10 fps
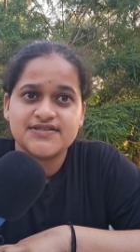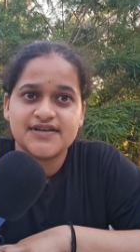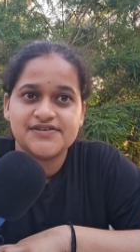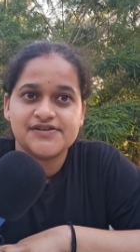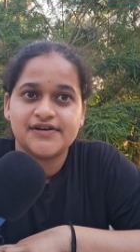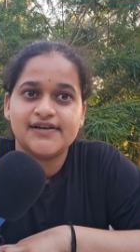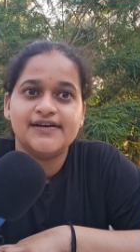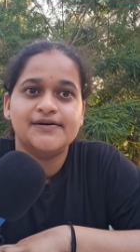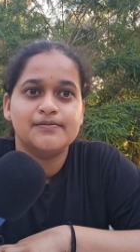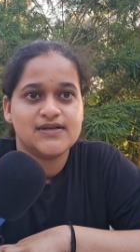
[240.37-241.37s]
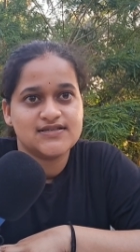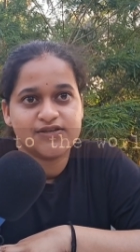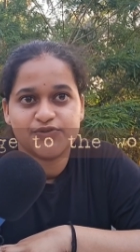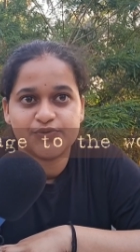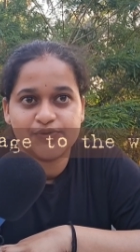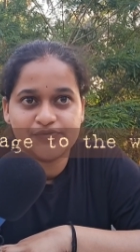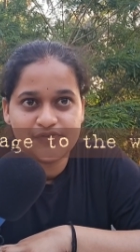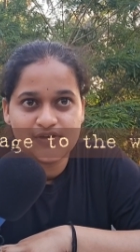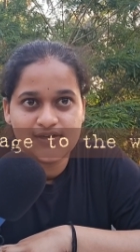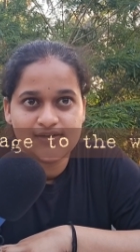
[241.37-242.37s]
sent a clear message to the
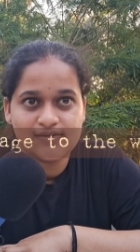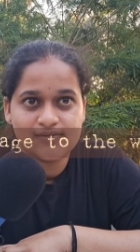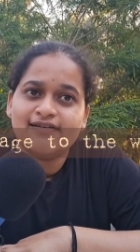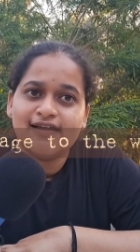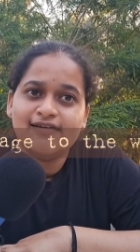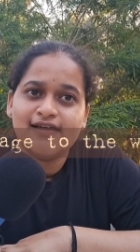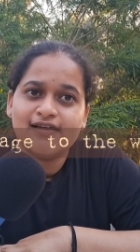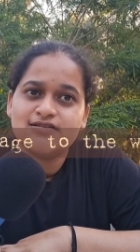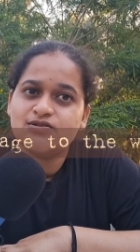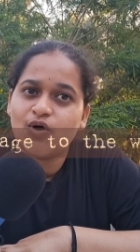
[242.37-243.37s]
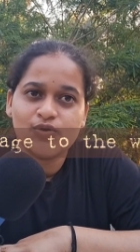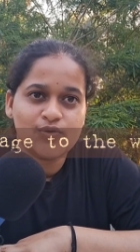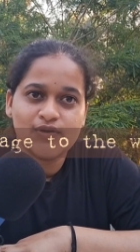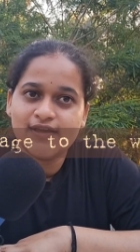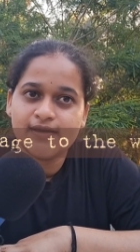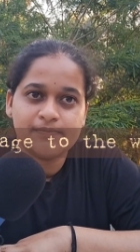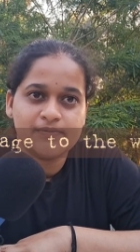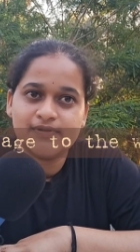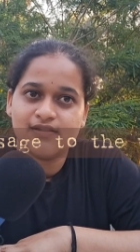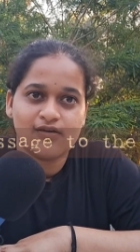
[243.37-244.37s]
world. India is not only
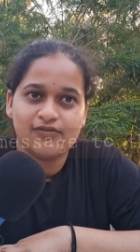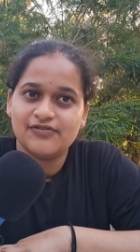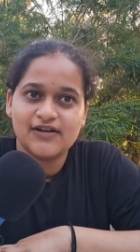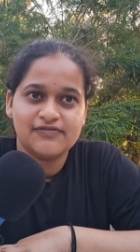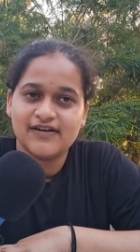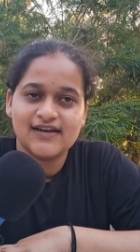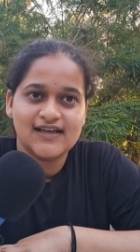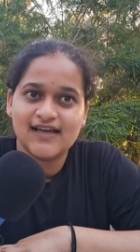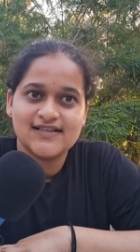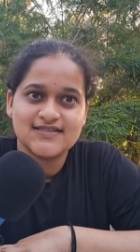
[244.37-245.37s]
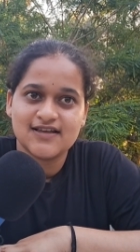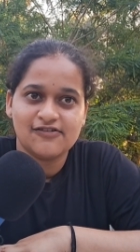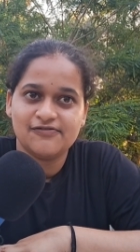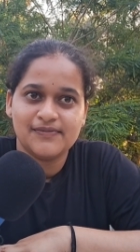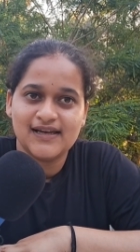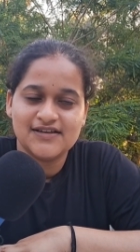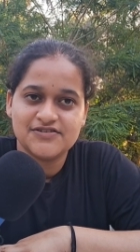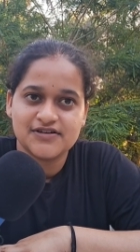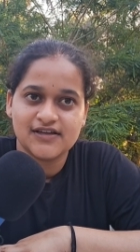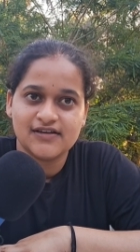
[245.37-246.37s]
capable of defending itself
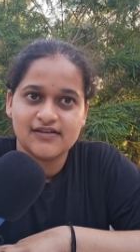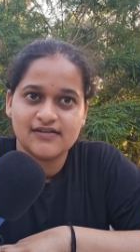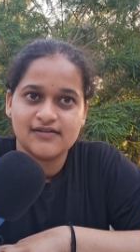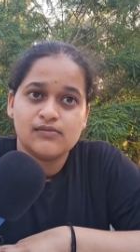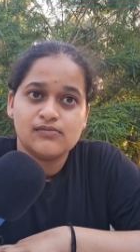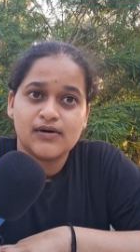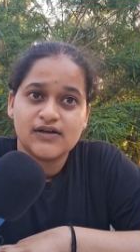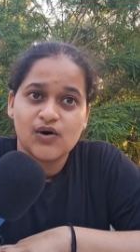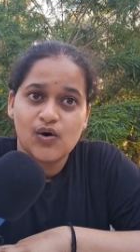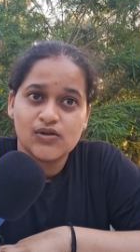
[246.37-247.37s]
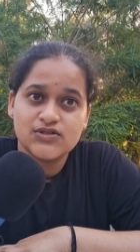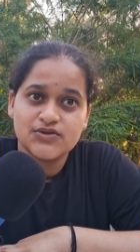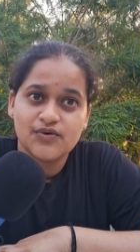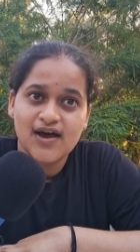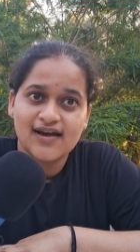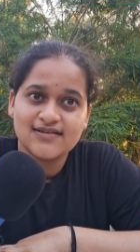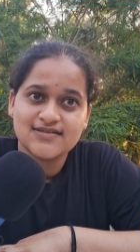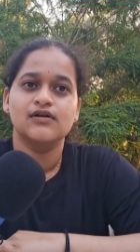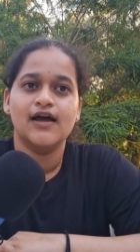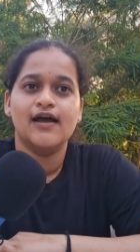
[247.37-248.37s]
militarily, but also
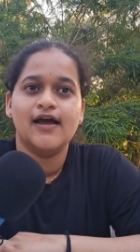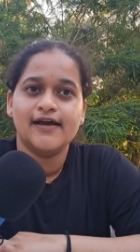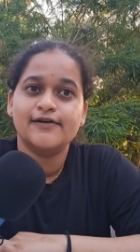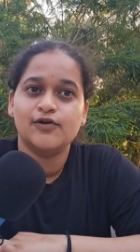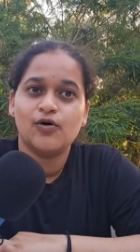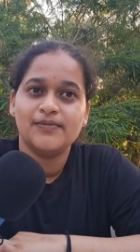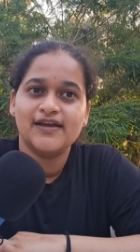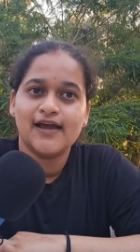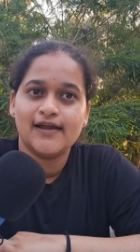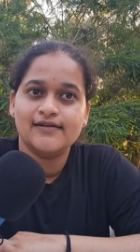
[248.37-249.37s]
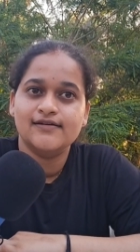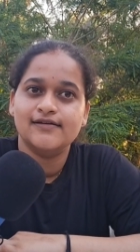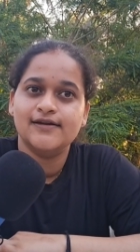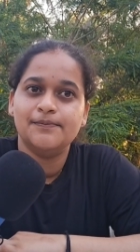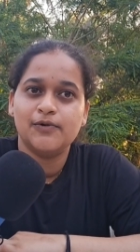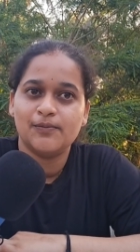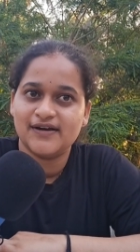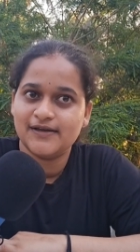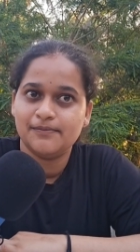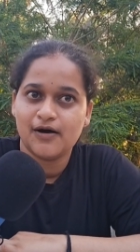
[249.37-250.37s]
has economic and
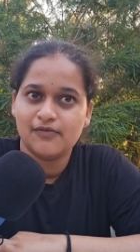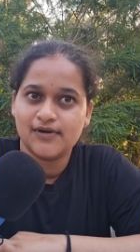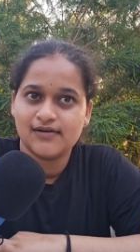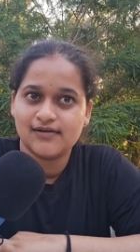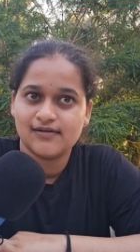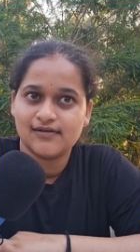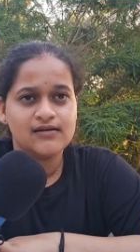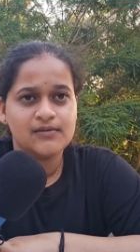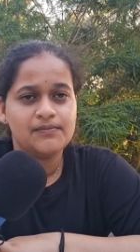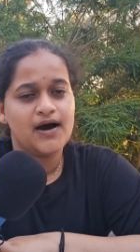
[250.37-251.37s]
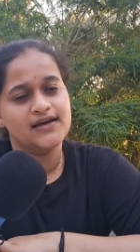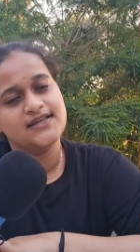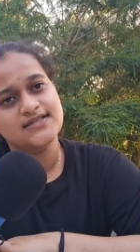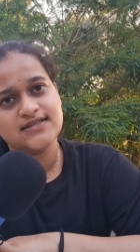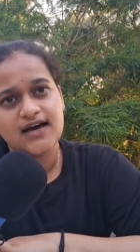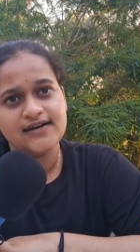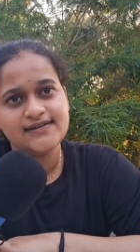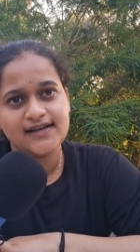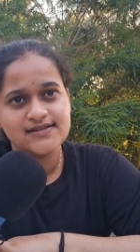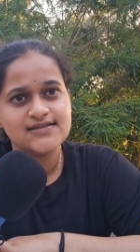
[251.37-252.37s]
diplomatic power. Pakistan
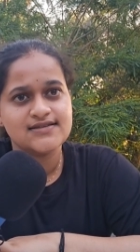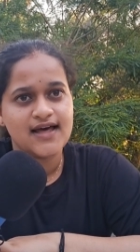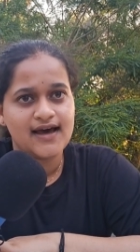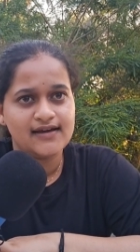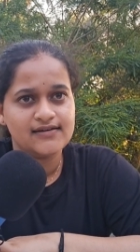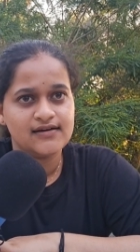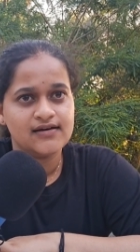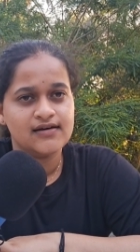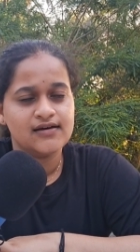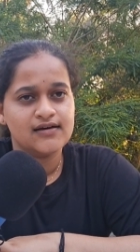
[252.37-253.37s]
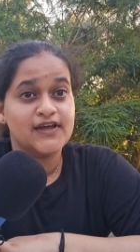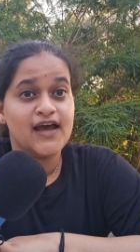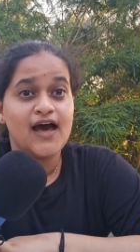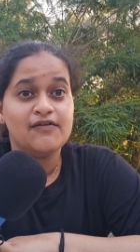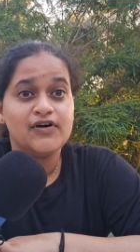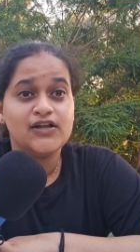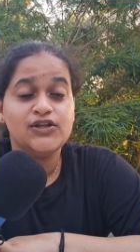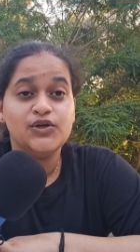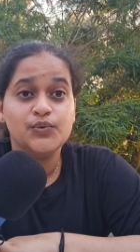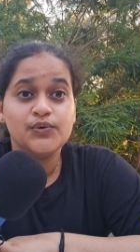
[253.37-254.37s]
tells that they have a
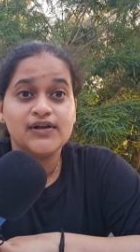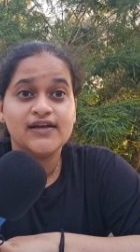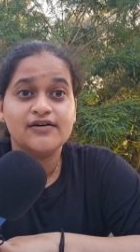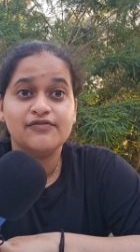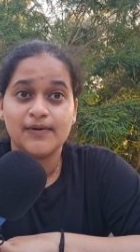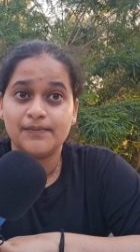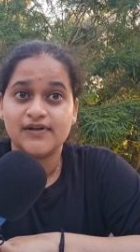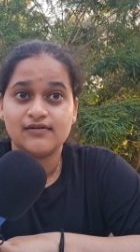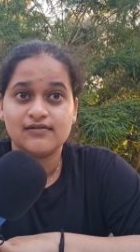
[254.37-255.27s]
nuclear weapon